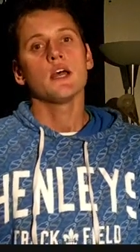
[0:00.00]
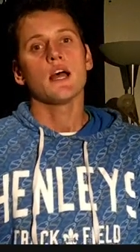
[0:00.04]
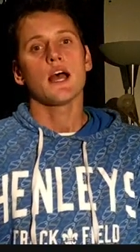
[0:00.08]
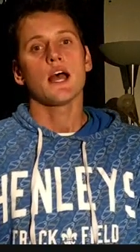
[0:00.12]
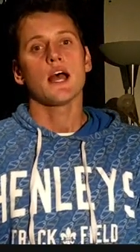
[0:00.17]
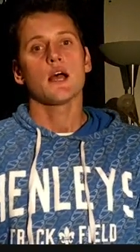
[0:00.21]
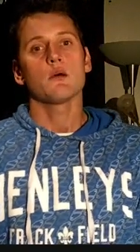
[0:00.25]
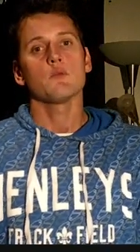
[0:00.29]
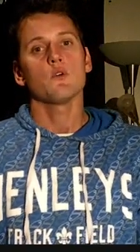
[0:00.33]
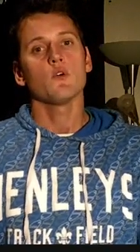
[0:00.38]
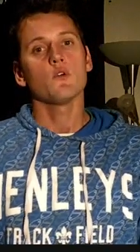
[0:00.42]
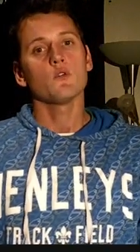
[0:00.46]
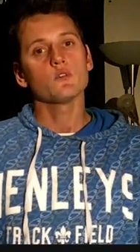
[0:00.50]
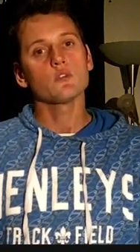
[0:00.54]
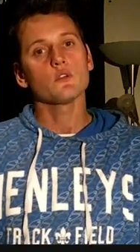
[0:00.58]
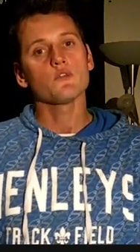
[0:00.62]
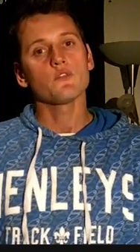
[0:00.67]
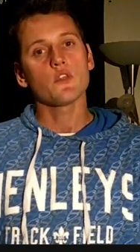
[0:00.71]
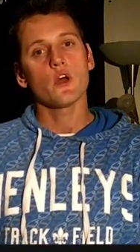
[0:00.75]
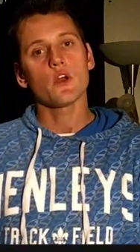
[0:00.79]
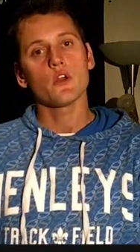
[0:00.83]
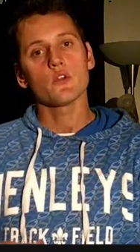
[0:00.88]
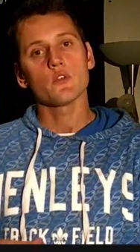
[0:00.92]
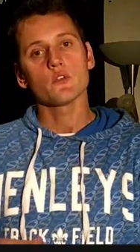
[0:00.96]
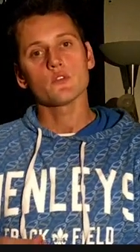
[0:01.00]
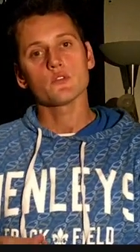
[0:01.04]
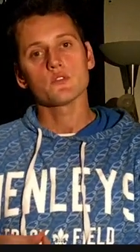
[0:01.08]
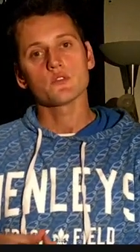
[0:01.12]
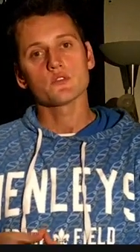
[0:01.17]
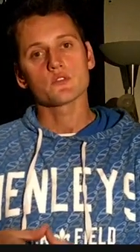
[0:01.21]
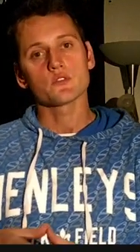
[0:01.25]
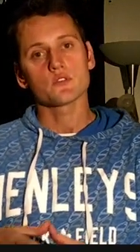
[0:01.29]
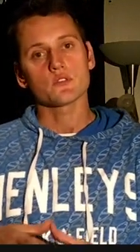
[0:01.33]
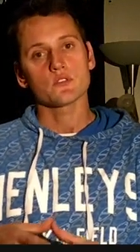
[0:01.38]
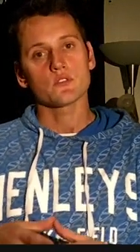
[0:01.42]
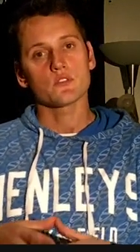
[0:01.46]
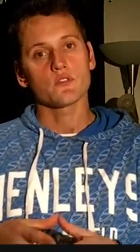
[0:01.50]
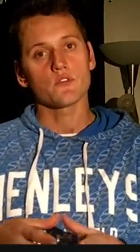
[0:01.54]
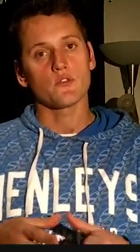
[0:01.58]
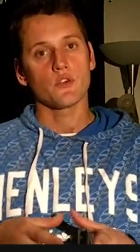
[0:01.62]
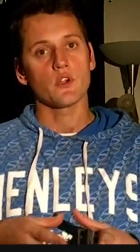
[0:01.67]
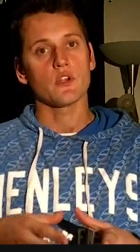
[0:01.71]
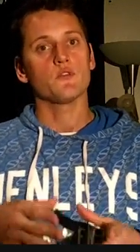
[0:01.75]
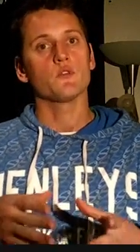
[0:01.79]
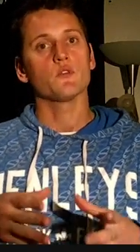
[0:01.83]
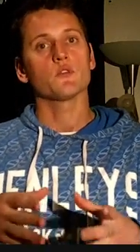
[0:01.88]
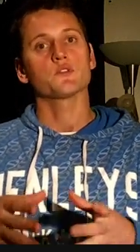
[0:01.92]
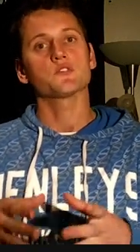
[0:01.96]
All of those
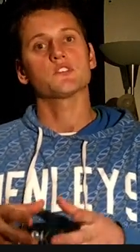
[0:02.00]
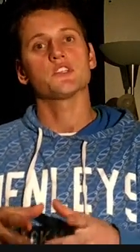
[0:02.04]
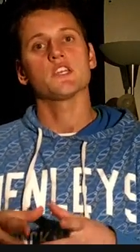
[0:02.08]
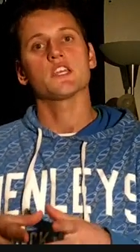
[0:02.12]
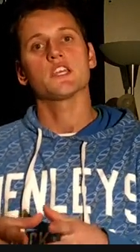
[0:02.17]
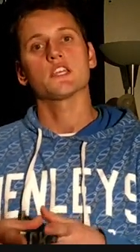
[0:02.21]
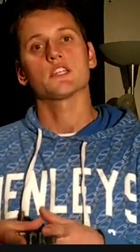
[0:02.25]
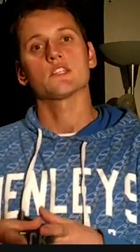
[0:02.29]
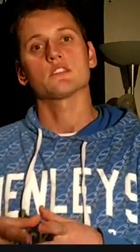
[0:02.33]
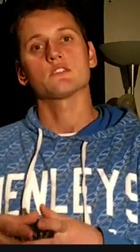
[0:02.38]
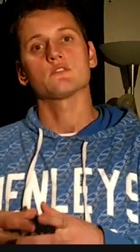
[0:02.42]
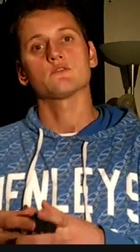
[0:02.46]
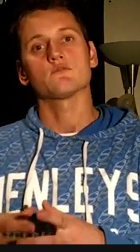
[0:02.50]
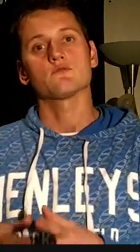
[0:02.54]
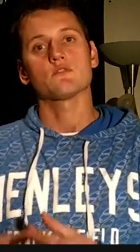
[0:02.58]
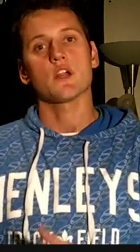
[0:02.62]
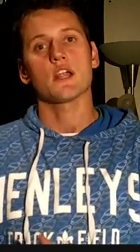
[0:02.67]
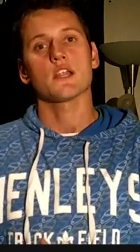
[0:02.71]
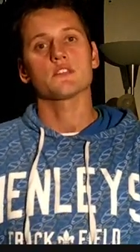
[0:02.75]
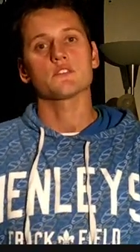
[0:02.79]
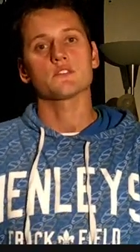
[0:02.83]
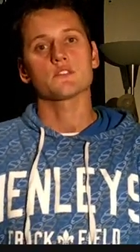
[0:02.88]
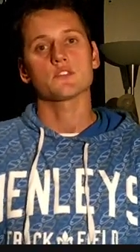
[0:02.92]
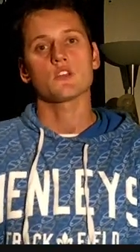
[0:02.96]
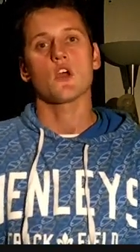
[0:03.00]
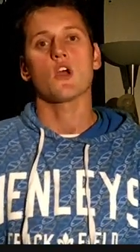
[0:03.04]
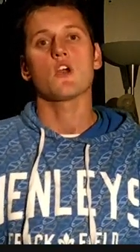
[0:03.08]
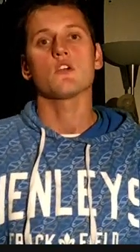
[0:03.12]
3 or 4 second runs